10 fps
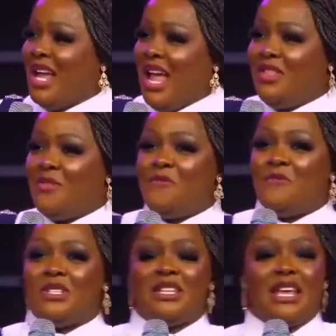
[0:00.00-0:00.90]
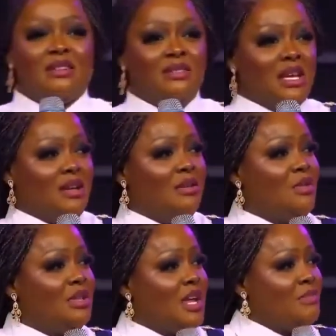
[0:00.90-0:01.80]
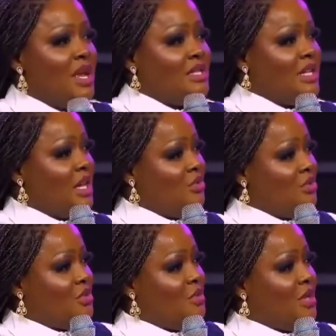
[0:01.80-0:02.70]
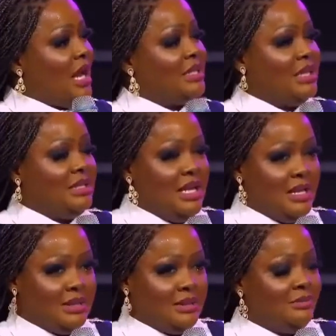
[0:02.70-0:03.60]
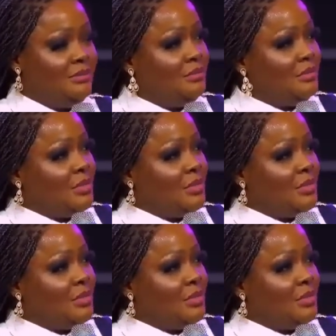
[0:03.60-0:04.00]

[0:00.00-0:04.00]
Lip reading: And the first elder looked at me and said, are you the one? I said, yes.